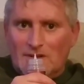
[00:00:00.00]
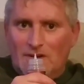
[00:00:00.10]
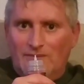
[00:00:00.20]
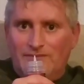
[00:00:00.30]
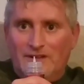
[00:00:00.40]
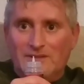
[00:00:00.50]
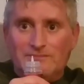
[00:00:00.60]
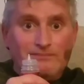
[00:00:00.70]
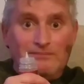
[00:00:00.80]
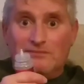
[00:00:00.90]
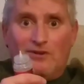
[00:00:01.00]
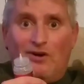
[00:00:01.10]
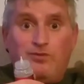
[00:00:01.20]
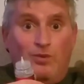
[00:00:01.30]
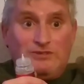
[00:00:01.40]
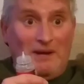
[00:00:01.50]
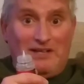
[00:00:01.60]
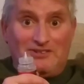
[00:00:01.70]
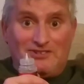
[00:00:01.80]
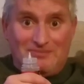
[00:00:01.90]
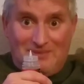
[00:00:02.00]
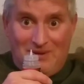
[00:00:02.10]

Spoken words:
of watermelons,